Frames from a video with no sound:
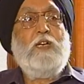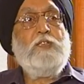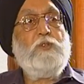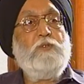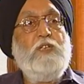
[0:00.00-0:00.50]

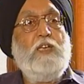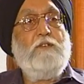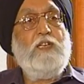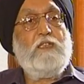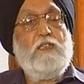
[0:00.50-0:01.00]
why should we
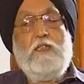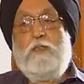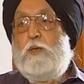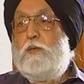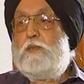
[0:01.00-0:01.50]
have
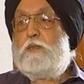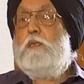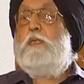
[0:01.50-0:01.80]
800 crores?